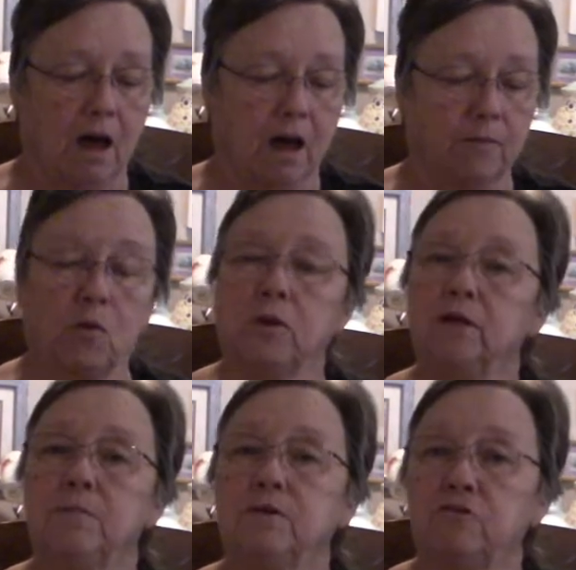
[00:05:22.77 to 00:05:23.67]
I'm
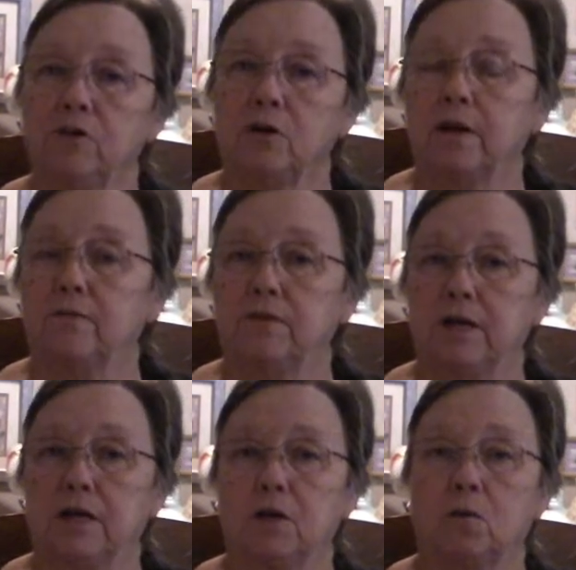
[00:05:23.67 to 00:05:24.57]
going to be sharing a
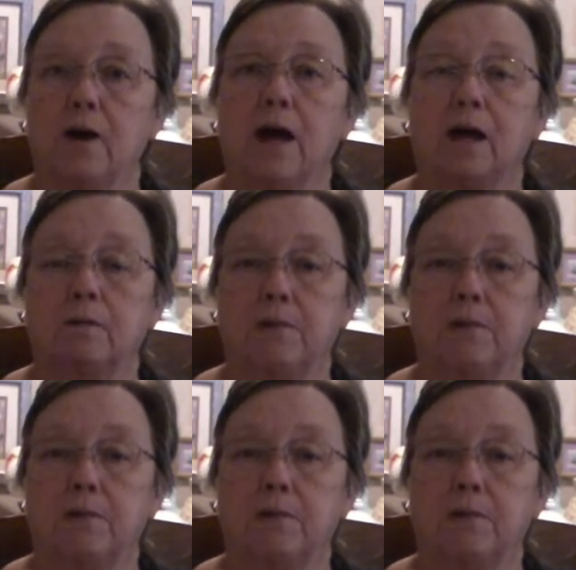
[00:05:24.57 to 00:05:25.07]
video how